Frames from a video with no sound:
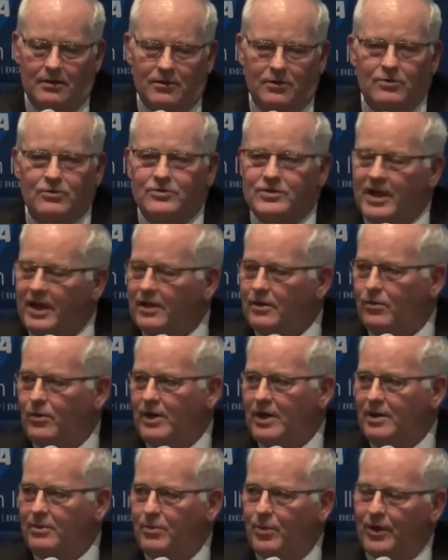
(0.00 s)
you take
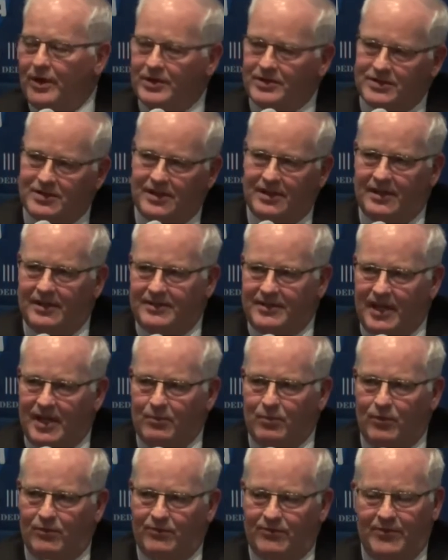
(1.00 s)
what he brings to the
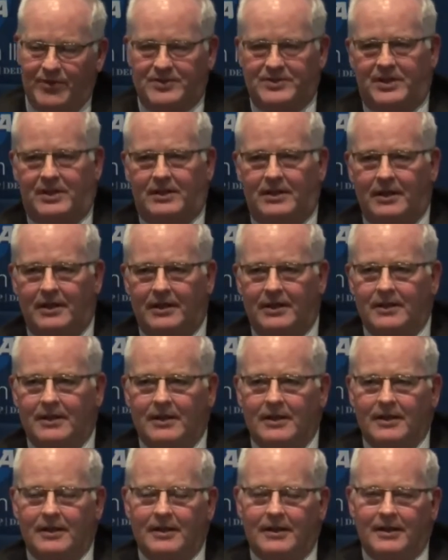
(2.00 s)
table physically
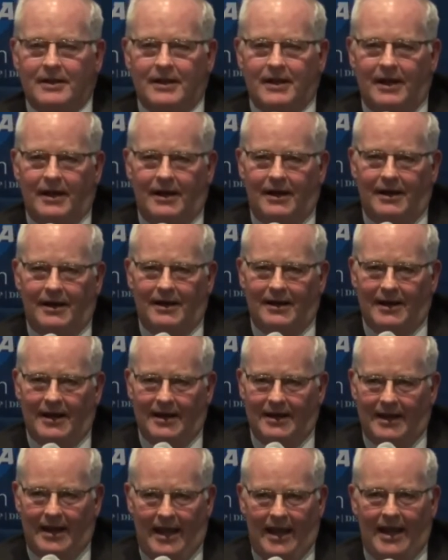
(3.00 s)

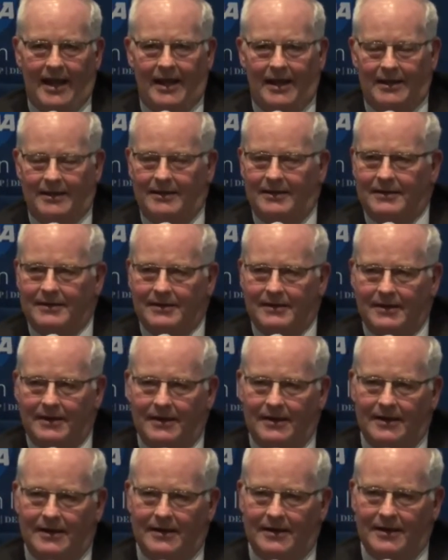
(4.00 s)
and add
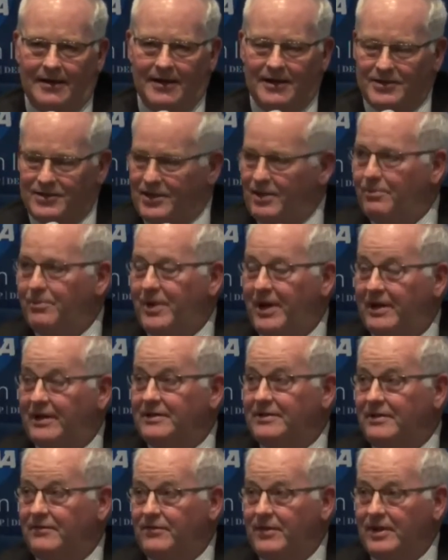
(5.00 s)
his
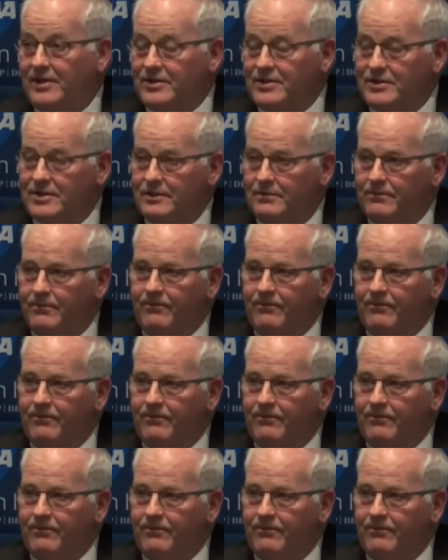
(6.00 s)
competitiveness,